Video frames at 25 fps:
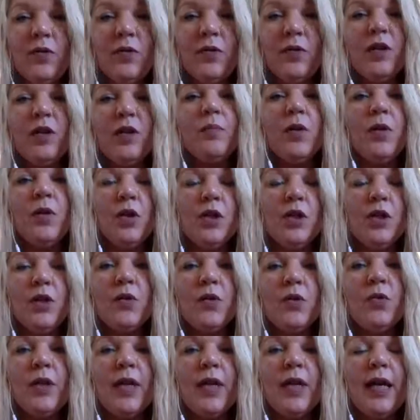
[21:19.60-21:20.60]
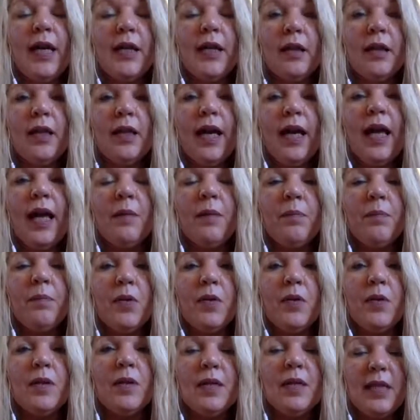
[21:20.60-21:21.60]
with a partner who can help
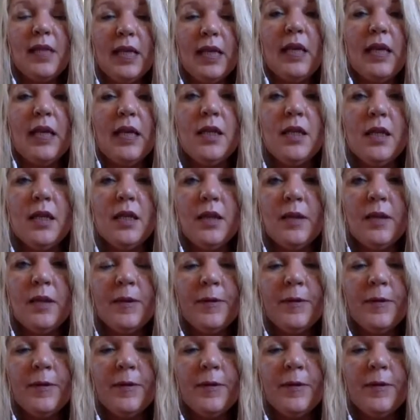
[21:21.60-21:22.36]
us see it.